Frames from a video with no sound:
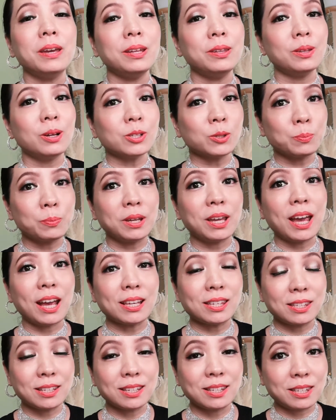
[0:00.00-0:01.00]
may not be
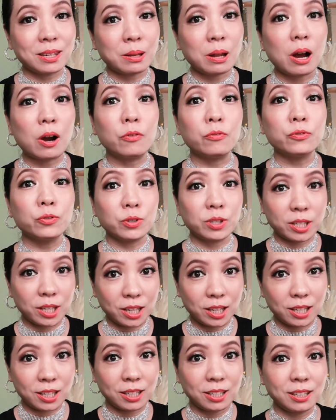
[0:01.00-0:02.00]
as the same of
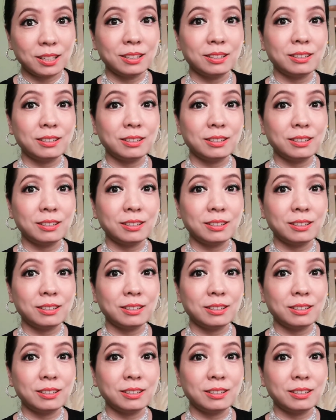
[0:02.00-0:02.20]
today.